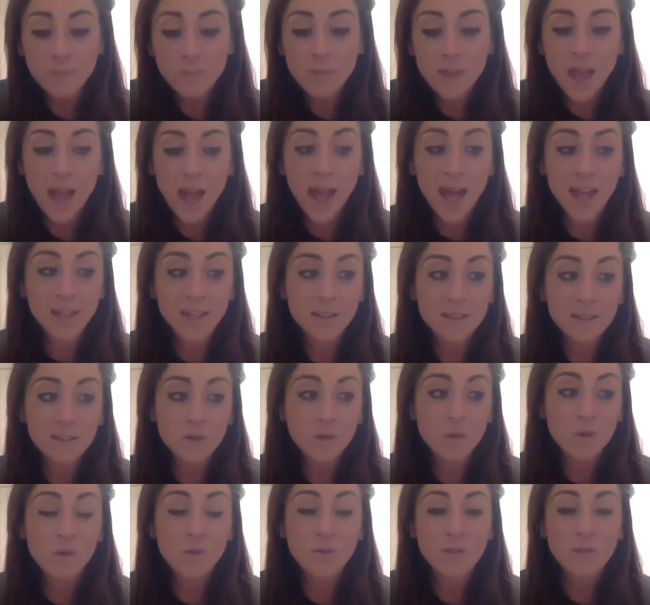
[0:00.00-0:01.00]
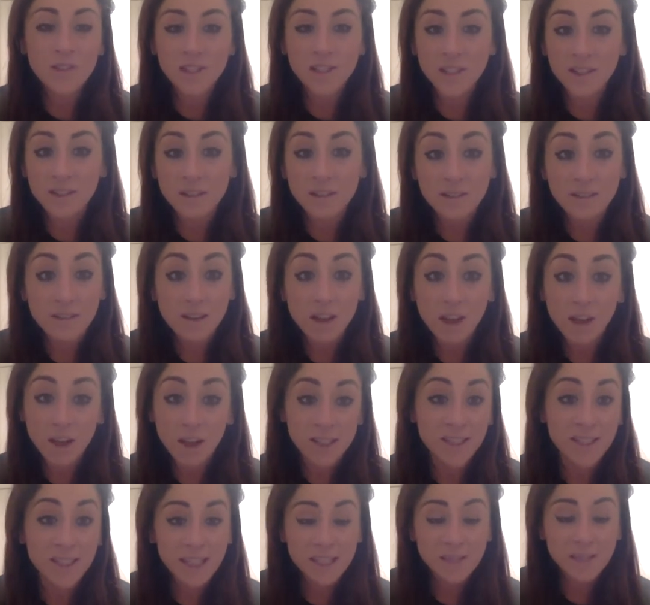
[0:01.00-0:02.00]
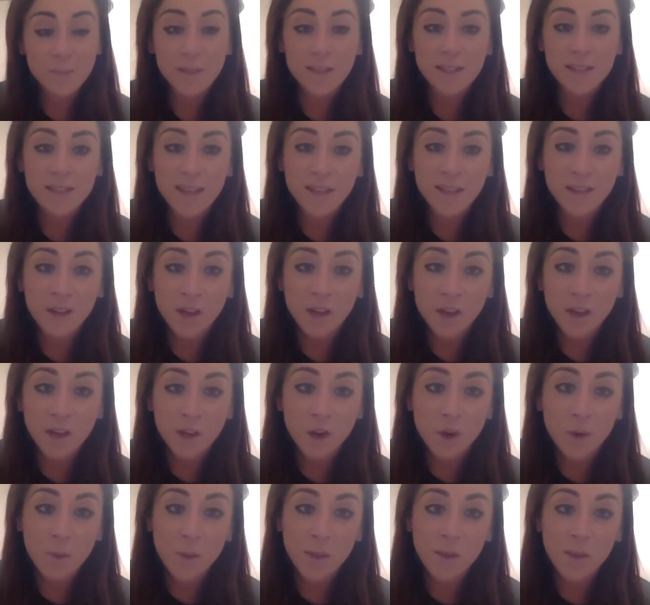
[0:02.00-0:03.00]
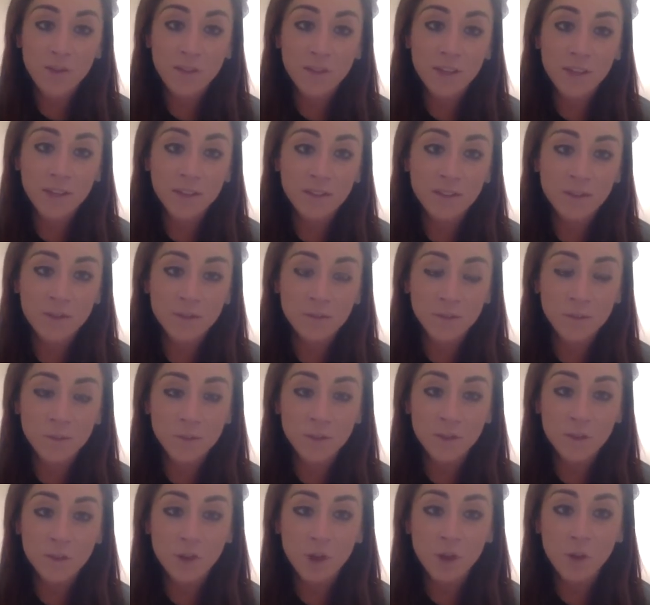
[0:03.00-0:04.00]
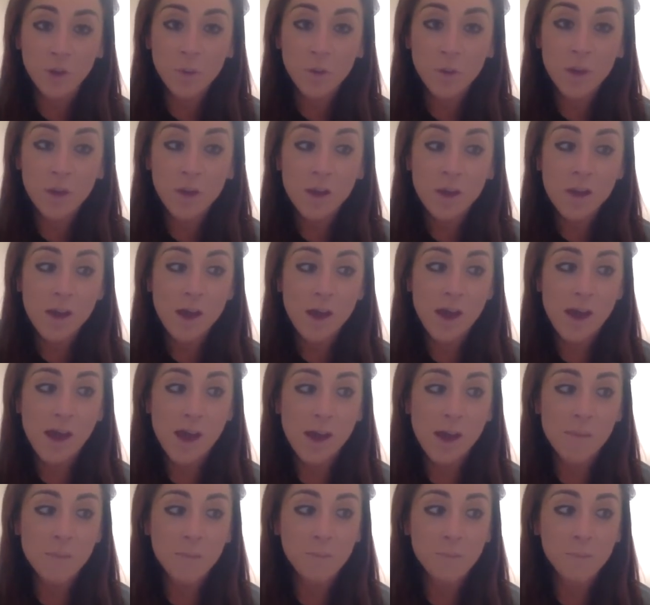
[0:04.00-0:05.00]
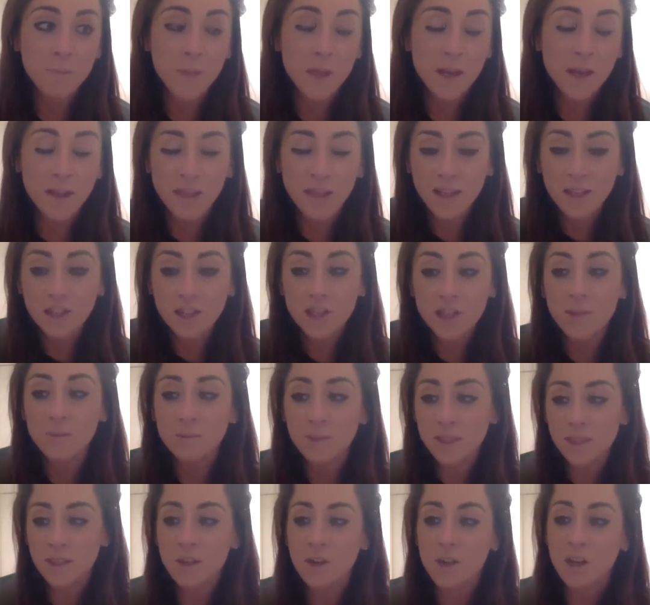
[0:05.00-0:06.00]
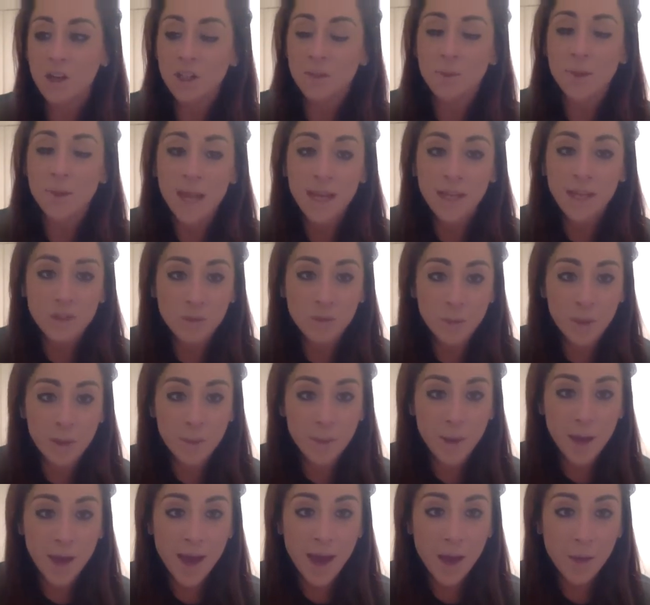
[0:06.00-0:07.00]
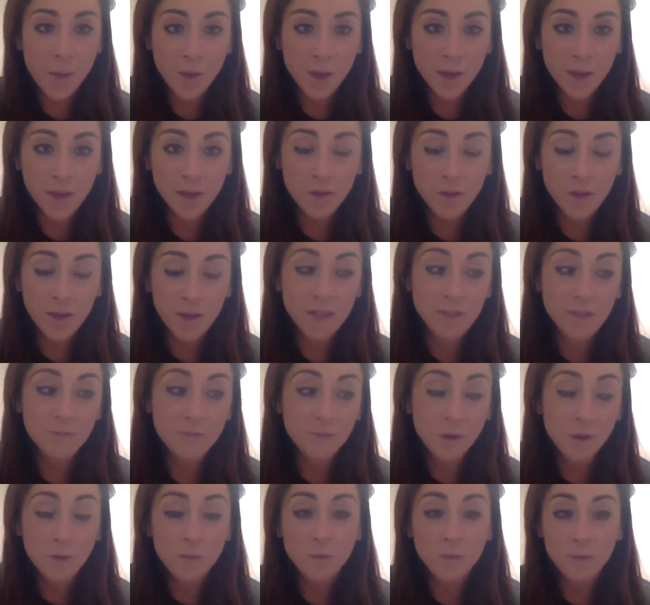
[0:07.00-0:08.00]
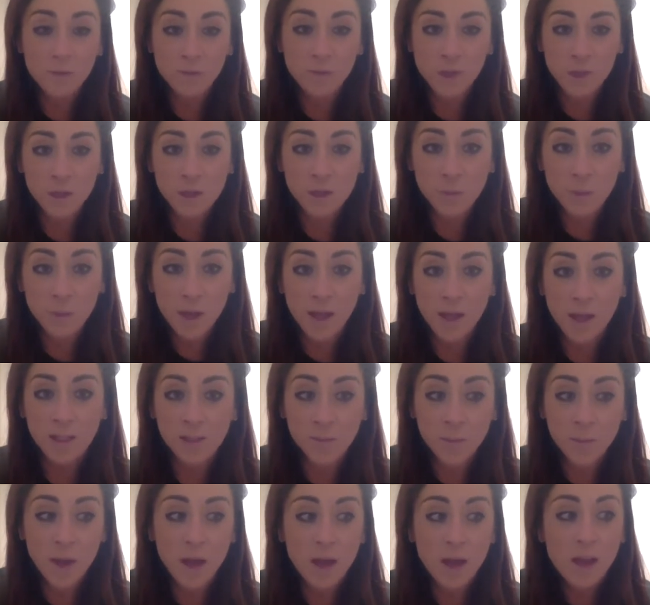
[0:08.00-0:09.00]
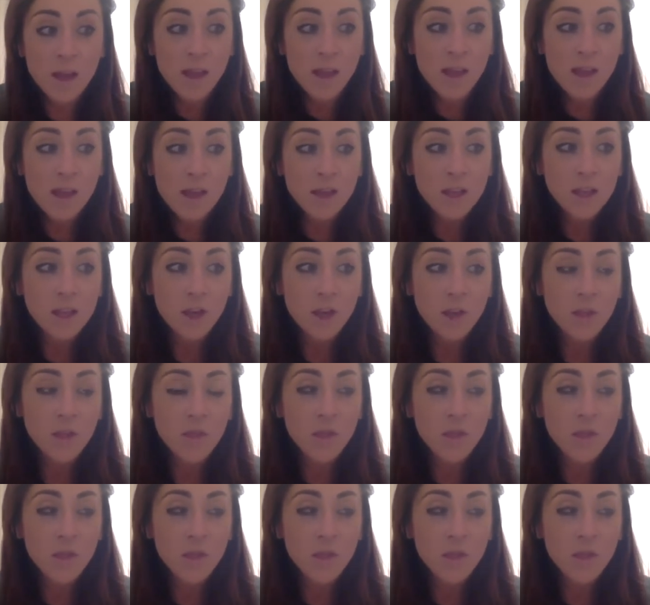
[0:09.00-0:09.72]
And all of a sudden, like 6 months down the line, I got made redundant from the job. And I think James is going to ask me later a bit about how I got involved with Juice Plus. But, you know,